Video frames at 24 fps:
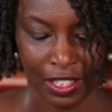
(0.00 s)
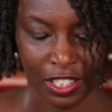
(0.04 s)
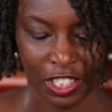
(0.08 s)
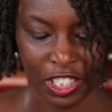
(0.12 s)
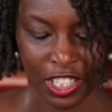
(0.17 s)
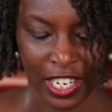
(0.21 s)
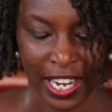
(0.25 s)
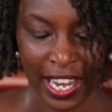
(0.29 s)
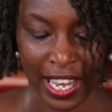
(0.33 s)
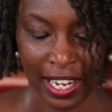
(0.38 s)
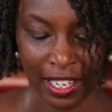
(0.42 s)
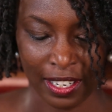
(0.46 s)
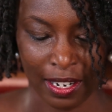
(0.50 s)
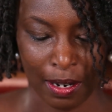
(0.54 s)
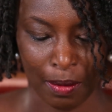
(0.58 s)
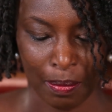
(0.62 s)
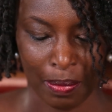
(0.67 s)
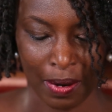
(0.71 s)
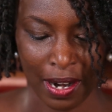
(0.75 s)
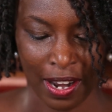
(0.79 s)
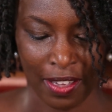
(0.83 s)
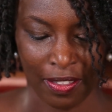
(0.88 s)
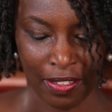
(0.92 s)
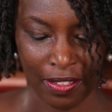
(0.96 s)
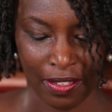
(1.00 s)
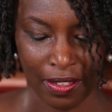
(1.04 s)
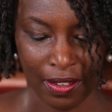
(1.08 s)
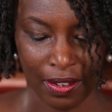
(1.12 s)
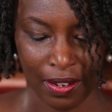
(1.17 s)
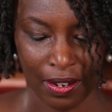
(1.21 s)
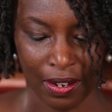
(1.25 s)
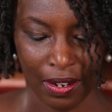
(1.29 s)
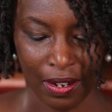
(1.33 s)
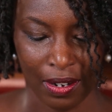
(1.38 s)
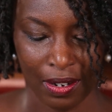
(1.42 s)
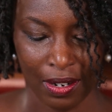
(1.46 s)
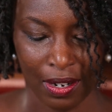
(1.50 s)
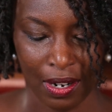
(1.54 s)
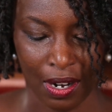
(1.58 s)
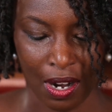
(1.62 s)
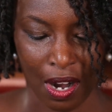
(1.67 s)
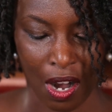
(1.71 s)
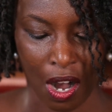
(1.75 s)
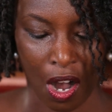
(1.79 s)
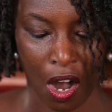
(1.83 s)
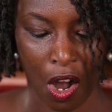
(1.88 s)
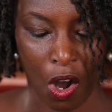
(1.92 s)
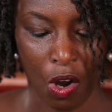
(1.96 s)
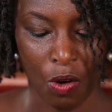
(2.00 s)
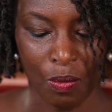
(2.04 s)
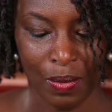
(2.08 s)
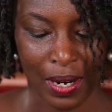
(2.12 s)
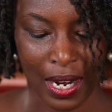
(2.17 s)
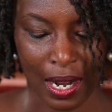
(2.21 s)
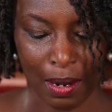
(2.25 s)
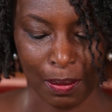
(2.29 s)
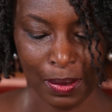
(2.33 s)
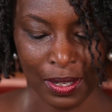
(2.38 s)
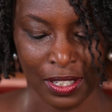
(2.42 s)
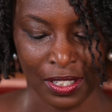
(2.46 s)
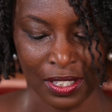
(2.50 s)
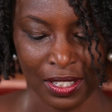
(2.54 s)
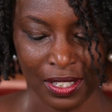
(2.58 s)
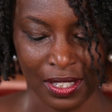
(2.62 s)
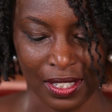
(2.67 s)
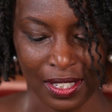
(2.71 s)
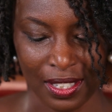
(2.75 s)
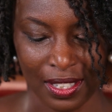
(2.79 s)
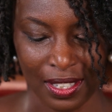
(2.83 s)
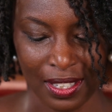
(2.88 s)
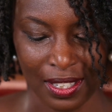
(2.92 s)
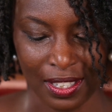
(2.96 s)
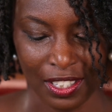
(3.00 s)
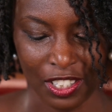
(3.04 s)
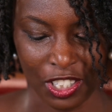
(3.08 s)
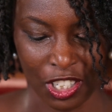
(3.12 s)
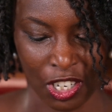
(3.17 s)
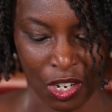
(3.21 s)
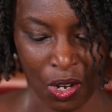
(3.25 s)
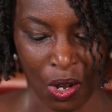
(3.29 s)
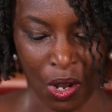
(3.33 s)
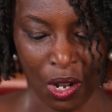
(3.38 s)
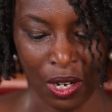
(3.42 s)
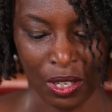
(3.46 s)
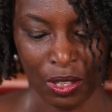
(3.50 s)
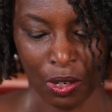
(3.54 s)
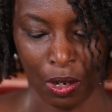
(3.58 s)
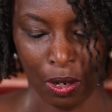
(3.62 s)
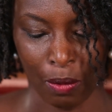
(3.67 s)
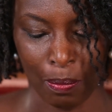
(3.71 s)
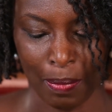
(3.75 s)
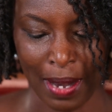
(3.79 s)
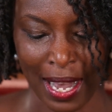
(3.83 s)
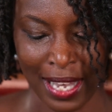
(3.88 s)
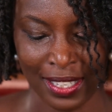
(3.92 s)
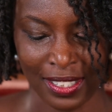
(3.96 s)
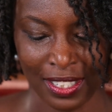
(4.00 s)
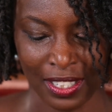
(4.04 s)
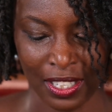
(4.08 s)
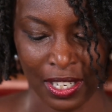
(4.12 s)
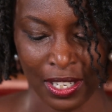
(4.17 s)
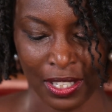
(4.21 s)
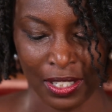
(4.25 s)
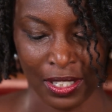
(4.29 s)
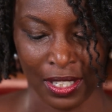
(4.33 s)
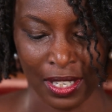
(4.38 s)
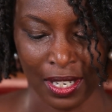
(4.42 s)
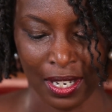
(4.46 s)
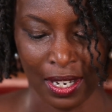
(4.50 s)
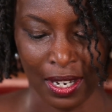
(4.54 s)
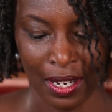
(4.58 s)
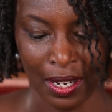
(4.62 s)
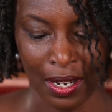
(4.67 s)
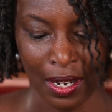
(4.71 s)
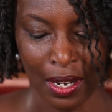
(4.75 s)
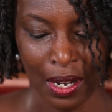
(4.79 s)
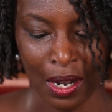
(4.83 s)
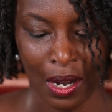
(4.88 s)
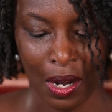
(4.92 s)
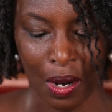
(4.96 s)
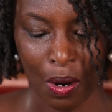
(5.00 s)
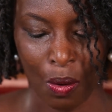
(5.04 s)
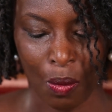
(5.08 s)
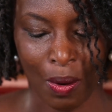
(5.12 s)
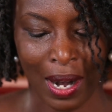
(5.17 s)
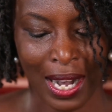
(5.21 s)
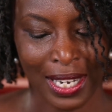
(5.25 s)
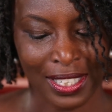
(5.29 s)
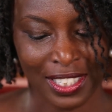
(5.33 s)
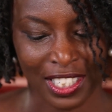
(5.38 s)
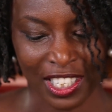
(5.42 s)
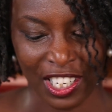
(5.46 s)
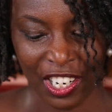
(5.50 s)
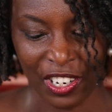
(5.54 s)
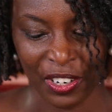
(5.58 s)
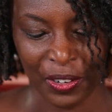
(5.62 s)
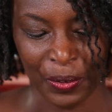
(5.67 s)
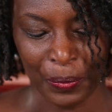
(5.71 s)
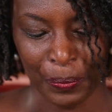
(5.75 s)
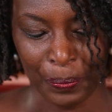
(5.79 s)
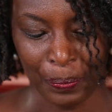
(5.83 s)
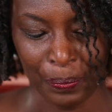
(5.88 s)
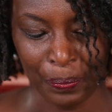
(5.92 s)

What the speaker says: She held her breath. Homecomers, she called all passengers. Wajio.